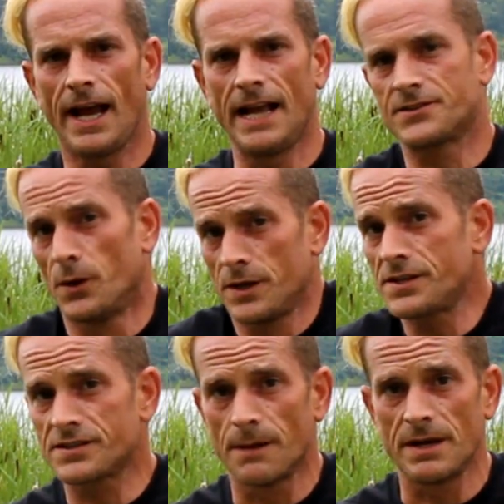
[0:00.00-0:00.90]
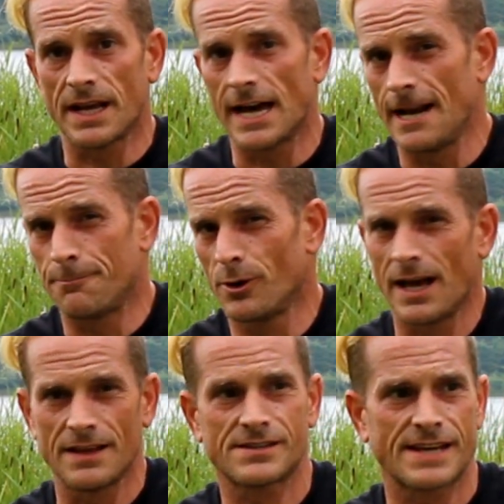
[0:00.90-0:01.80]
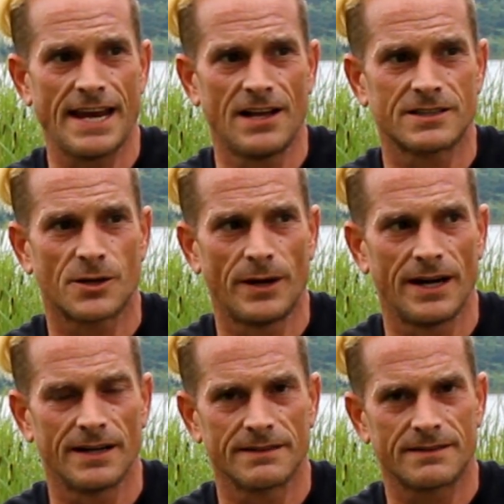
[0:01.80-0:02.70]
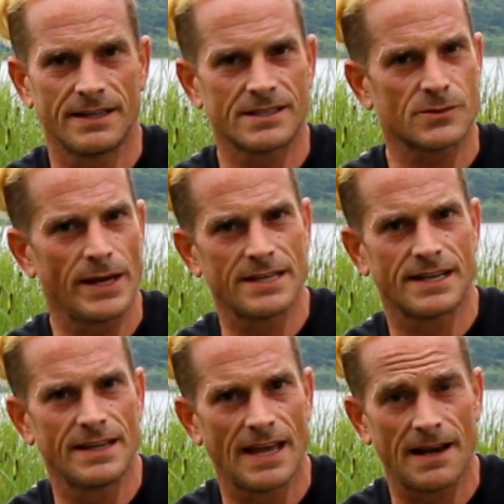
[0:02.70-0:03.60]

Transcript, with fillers: And so this is something to kind of put on the scale to where this weighs in